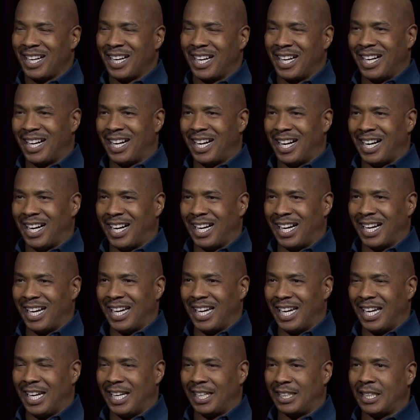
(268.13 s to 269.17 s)
Uh,
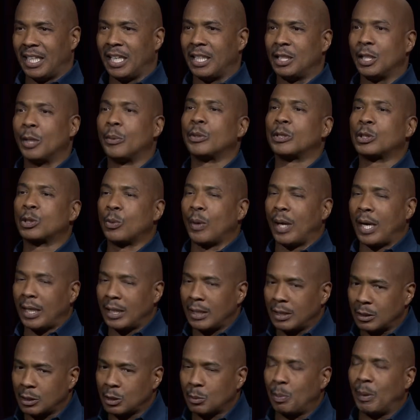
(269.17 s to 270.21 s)
and and it was
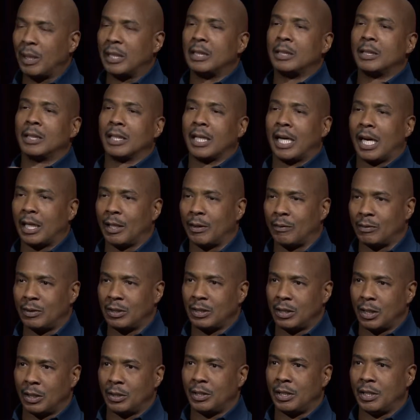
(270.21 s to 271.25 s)
great spending a lot of
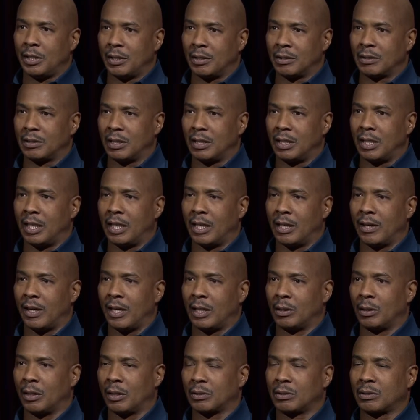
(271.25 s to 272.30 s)
you know years in there,
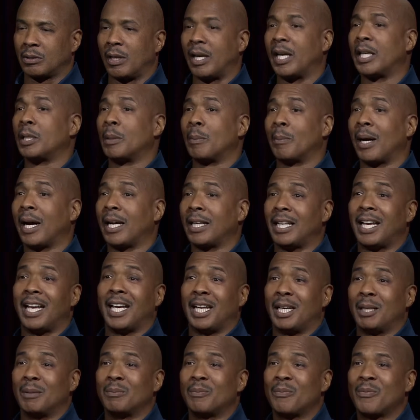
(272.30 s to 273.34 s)
and also adding my
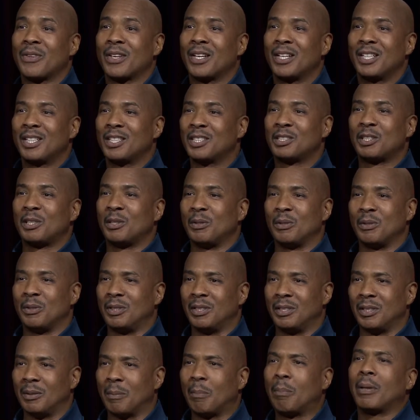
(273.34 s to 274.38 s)
name to
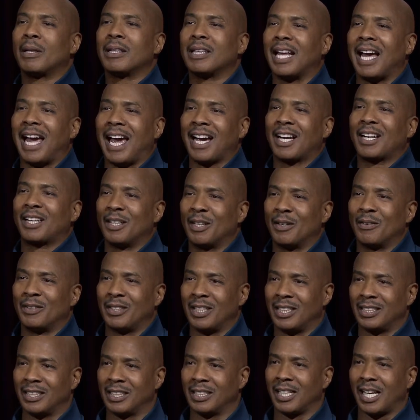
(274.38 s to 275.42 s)
the plaque of
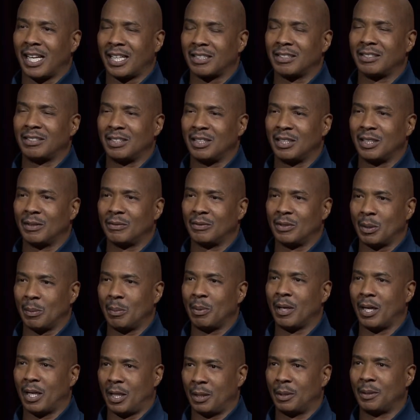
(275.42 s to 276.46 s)
in the legacy of the
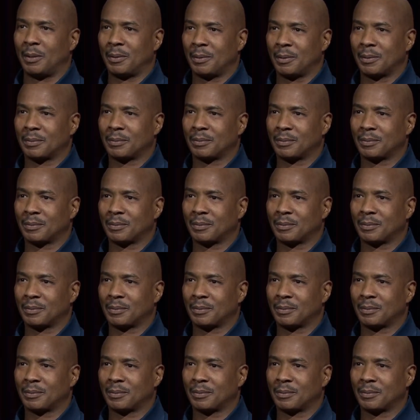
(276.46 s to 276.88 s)
Apollo. Let's